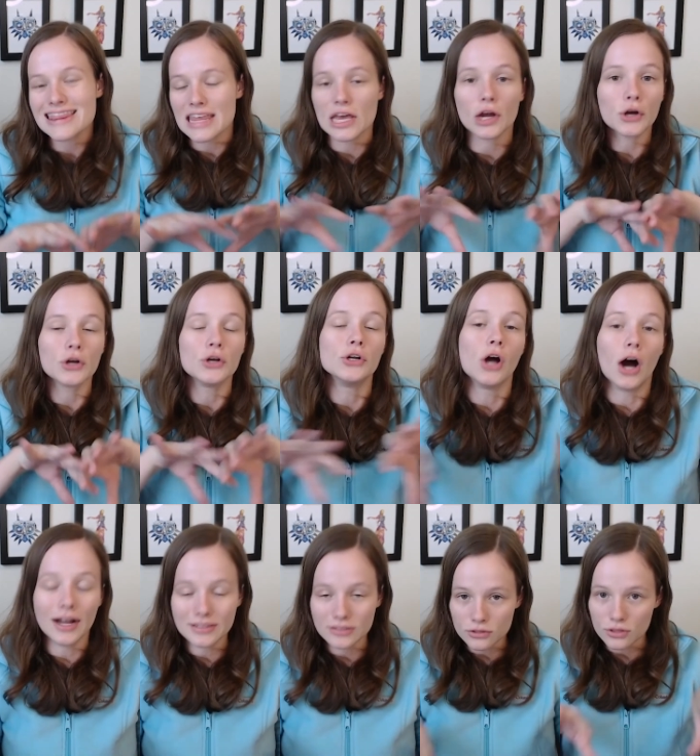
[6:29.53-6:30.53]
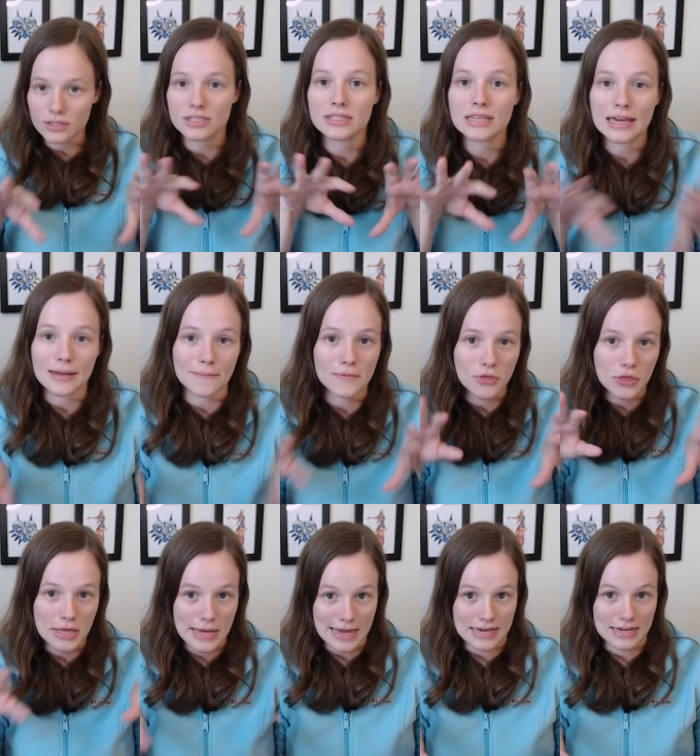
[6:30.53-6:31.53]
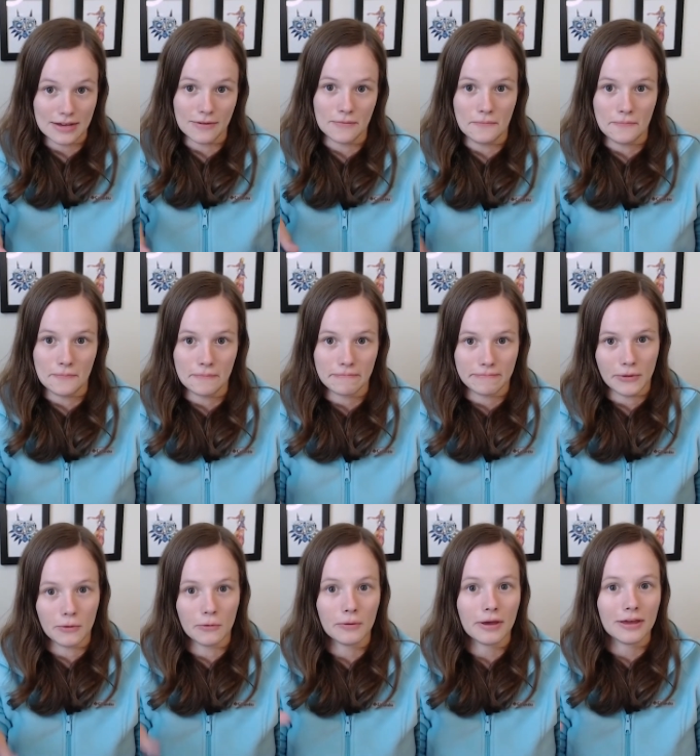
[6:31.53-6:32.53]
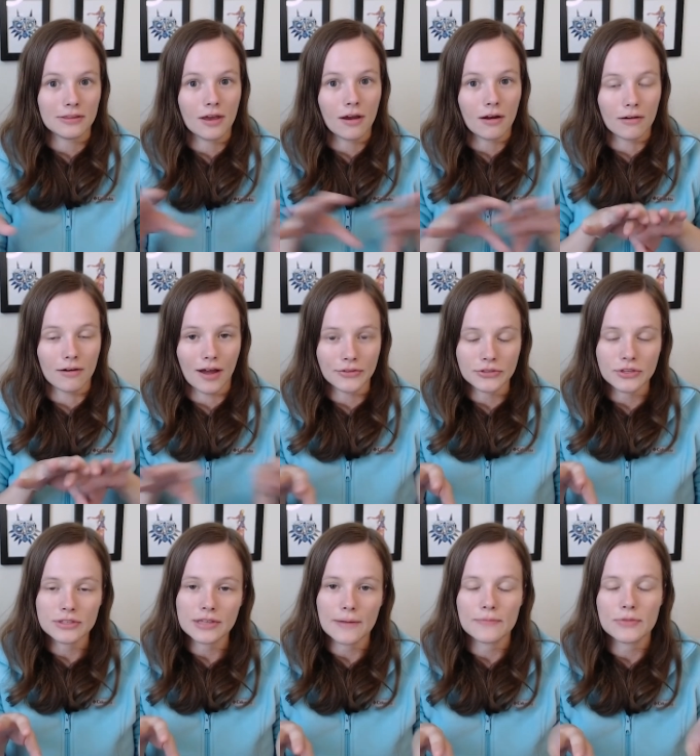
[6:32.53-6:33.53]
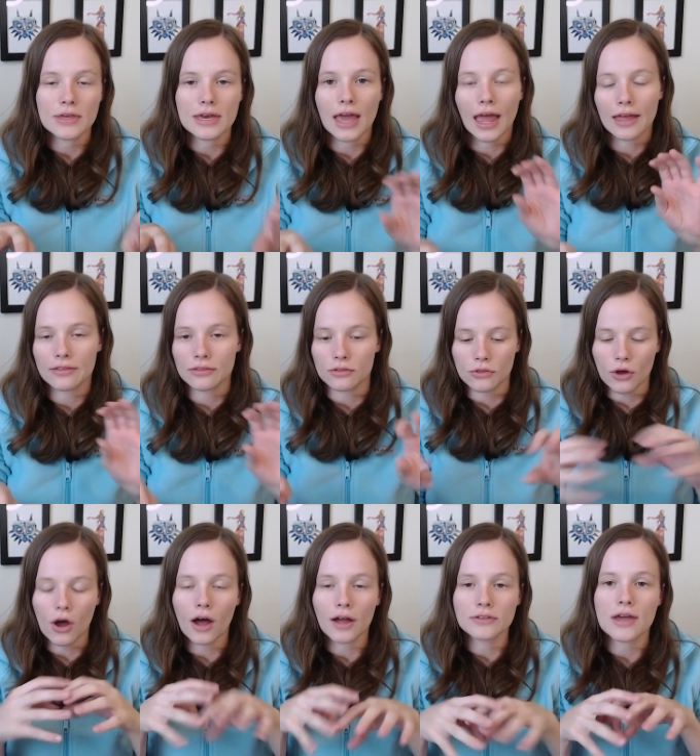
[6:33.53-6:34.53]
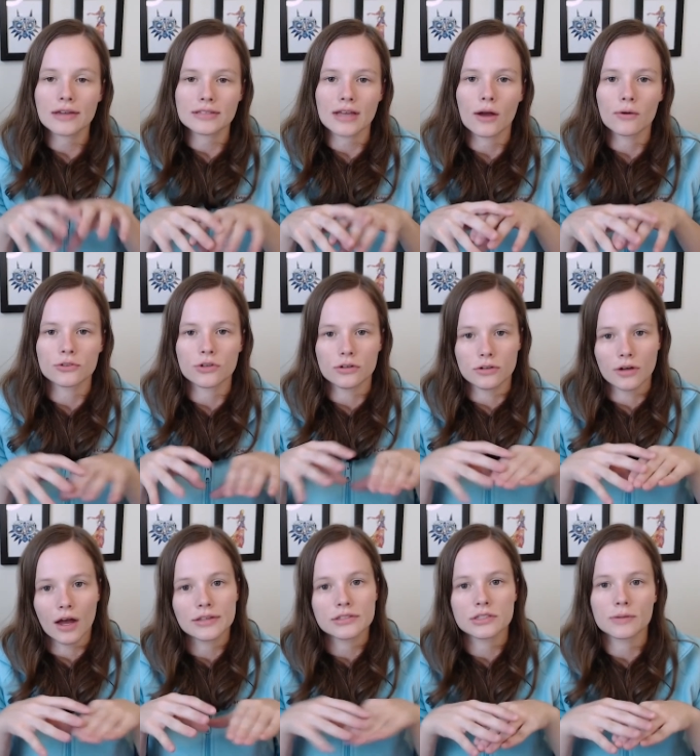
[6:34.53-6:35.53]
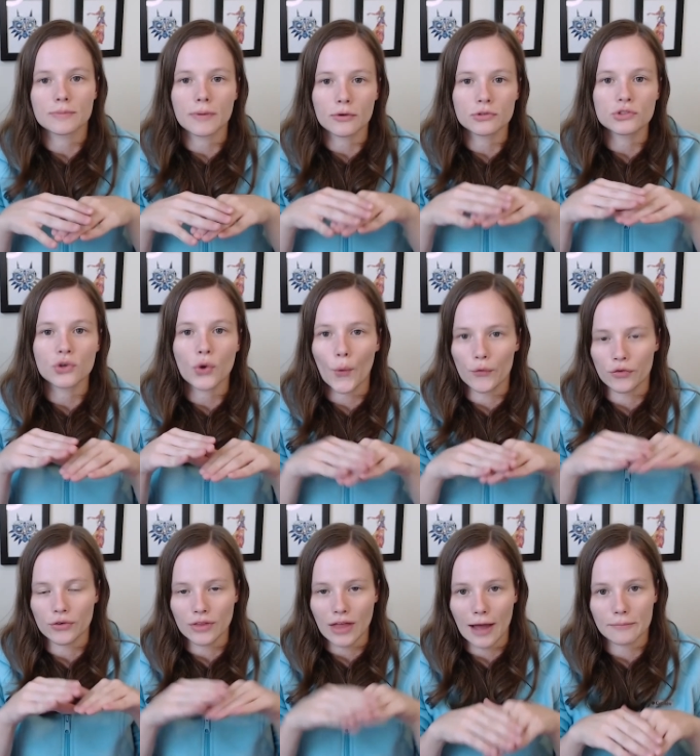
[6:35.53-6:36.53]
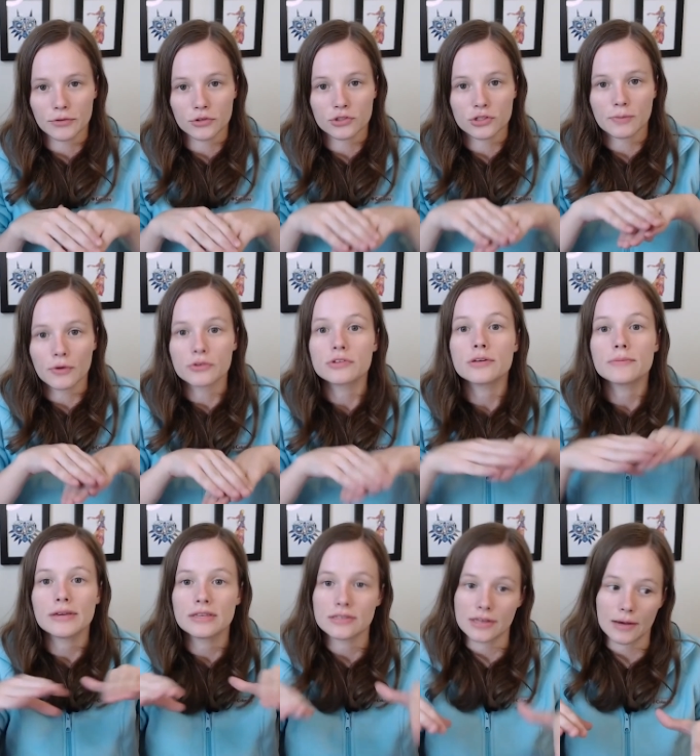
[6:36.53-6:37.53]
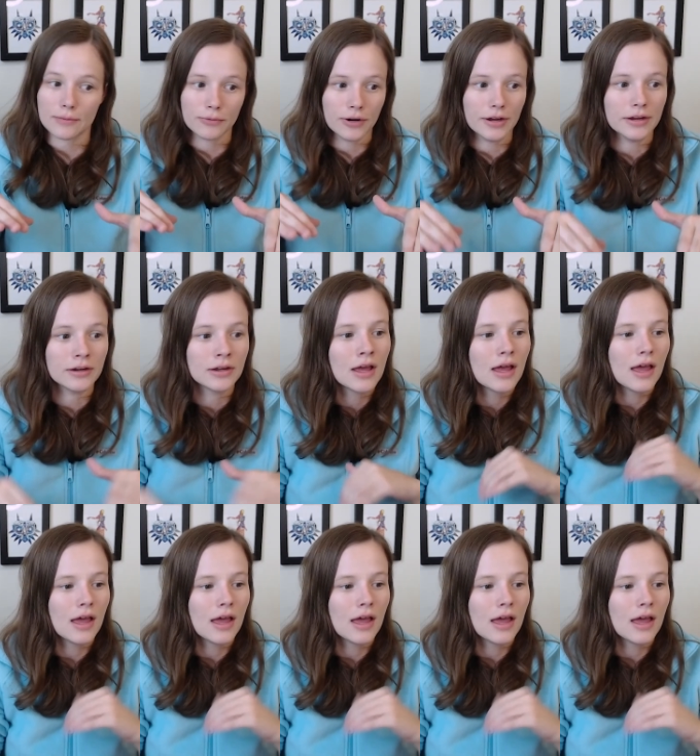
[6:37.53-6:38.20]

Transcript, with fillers: They are not the same thing. Okay, they are not the same thing, and the contact hours are not supposed to overlap. They're supposed to be separate.